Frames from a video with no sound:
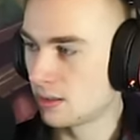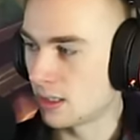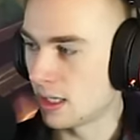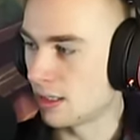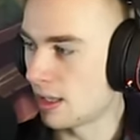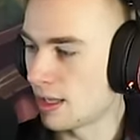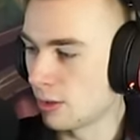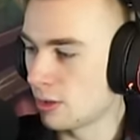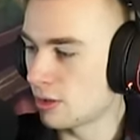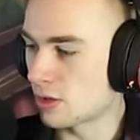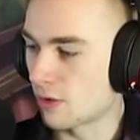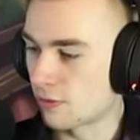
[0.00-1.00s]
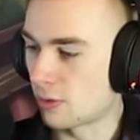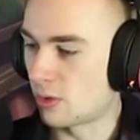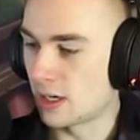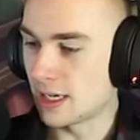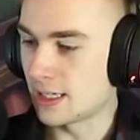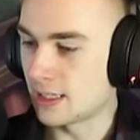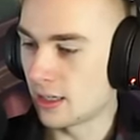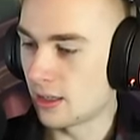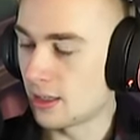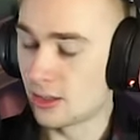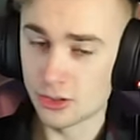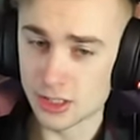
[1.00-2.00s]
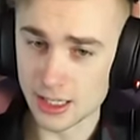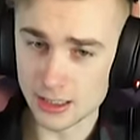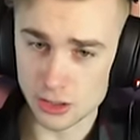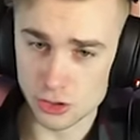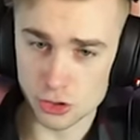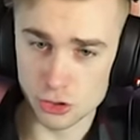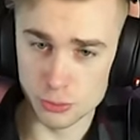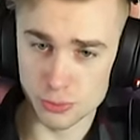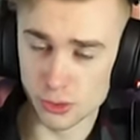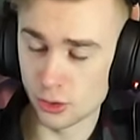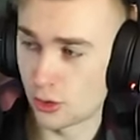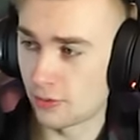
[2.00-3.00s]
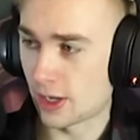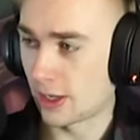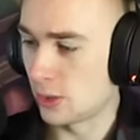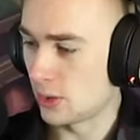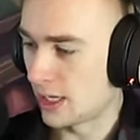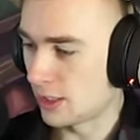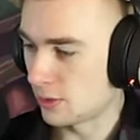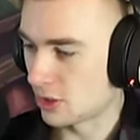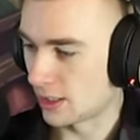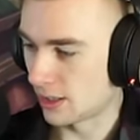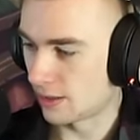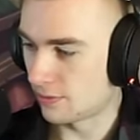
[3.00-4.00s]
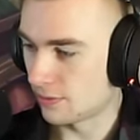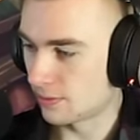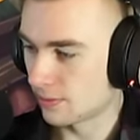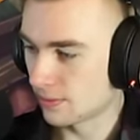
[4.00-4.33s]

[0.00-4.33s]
It, it looks, from what I can tell, it looks like it has a super low value hand, which I love.